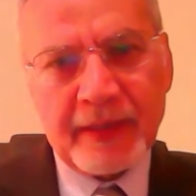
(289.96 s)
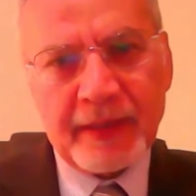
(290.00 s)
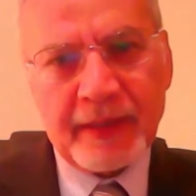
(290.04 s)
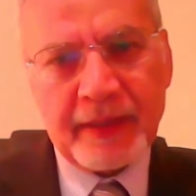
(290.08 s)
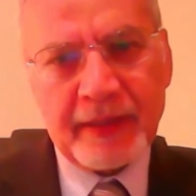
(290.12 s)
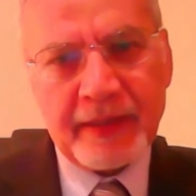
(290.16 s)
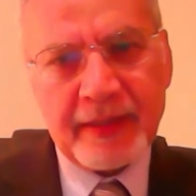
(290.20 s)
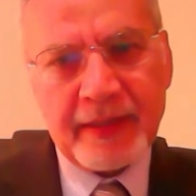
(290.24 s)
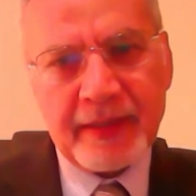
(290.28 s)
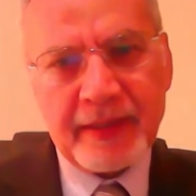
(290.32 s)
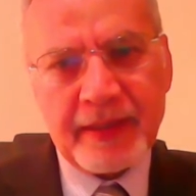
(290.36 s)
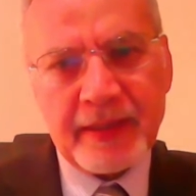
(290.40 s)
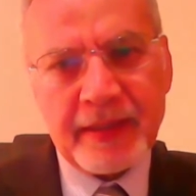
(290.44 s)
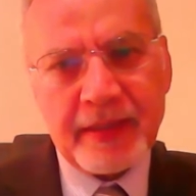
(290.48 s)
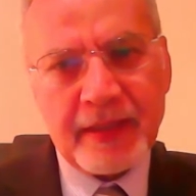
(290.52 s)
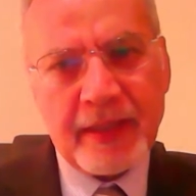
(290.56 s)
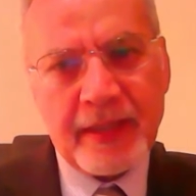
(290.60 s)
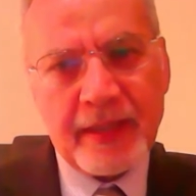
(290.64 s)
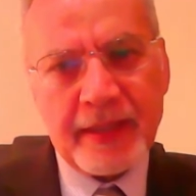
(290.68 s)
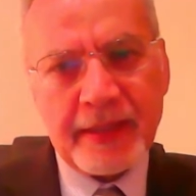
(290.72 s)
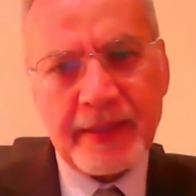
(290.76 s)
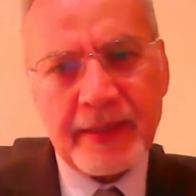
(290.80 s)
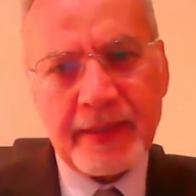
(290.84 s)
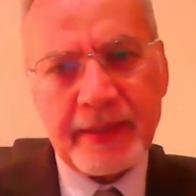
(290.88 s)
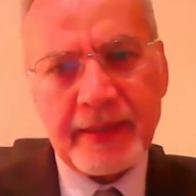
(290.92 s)

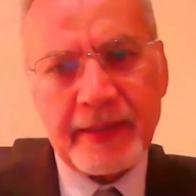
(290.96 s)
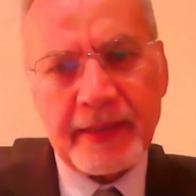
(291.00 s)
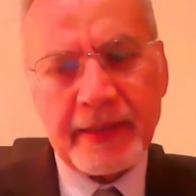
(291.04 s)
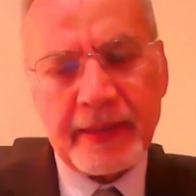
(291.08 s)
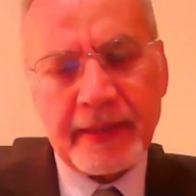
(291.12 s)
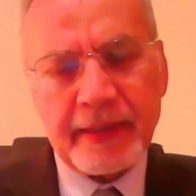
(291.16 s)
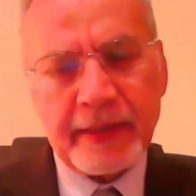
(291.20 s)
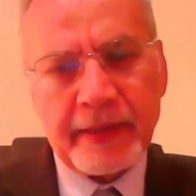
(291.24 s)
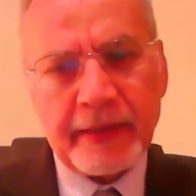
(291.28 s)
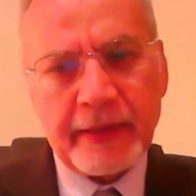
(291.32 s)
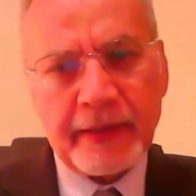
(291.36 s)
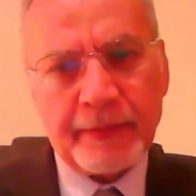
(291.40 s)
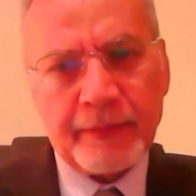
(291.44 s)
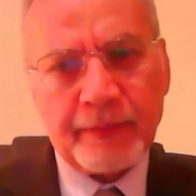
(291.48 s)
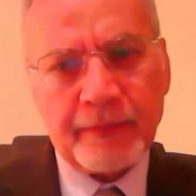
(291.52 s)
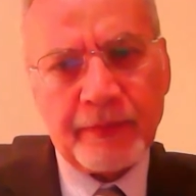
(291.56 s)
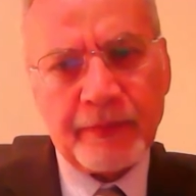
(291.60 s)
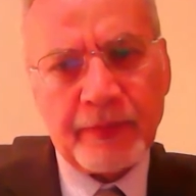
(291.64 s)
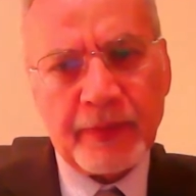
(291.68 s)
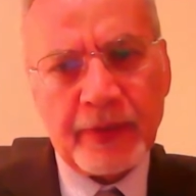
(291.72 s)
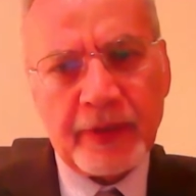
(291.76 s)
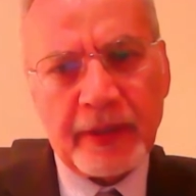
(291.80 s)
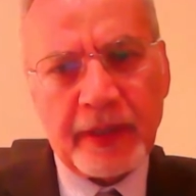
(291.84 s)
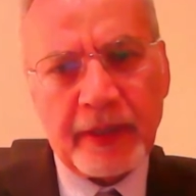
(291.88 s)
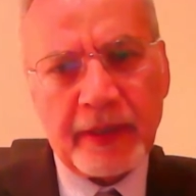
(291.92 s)
Yes, I
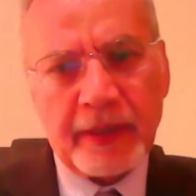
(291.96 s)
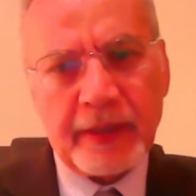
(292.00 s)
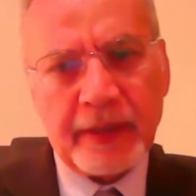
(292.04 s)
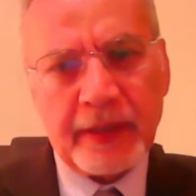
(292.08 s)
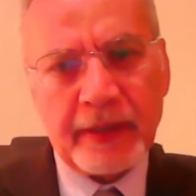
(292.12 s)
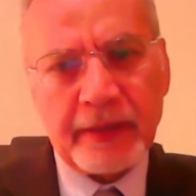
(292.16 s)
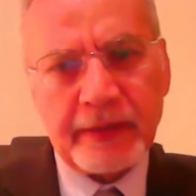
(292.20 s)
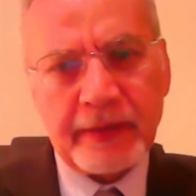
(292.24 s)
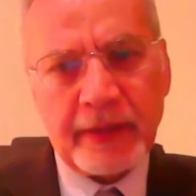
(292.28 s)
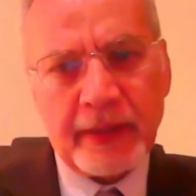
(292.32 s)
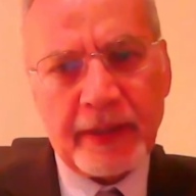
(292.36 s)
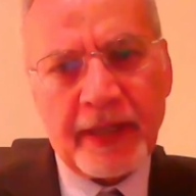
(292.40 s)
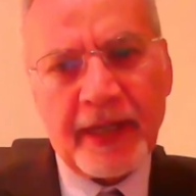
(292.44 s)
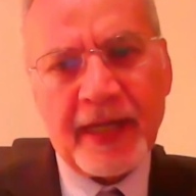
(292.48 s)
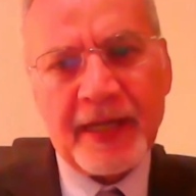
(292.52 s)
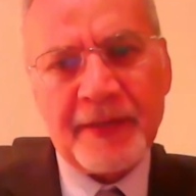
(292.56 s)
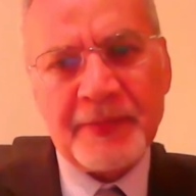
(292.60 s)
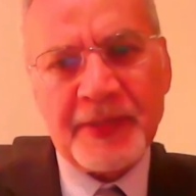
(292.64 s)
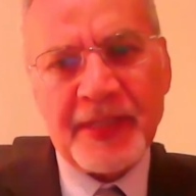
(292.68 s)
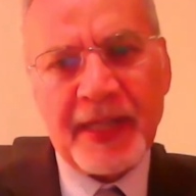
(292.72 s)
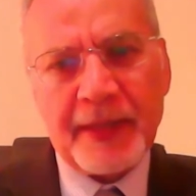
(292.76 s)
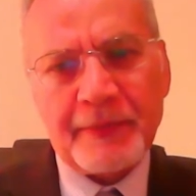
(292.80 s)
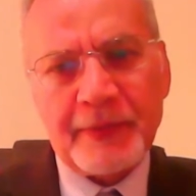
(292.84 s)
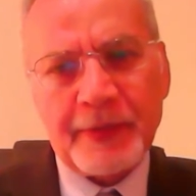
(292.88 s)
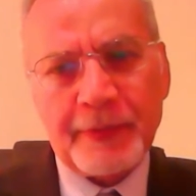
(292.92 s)
am Javi
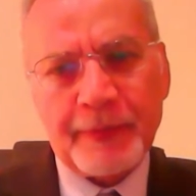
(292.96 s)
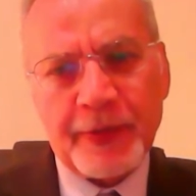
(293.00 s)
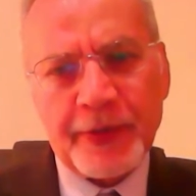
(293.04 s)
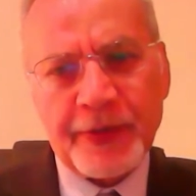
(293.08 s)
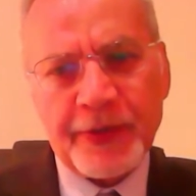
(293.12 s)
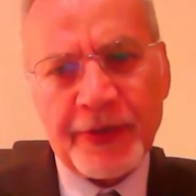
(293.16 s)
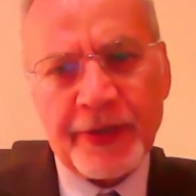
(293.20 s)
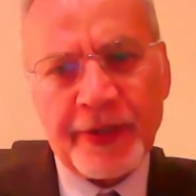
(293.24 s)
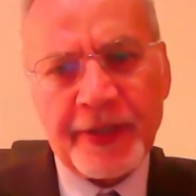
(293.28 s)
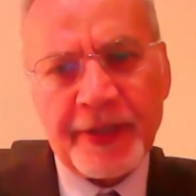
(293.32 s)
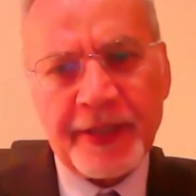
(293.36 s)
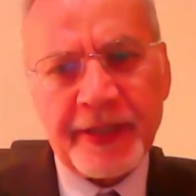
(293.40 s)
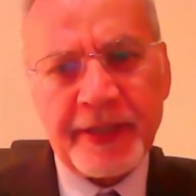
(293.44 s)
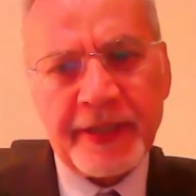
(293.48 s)
Bazari.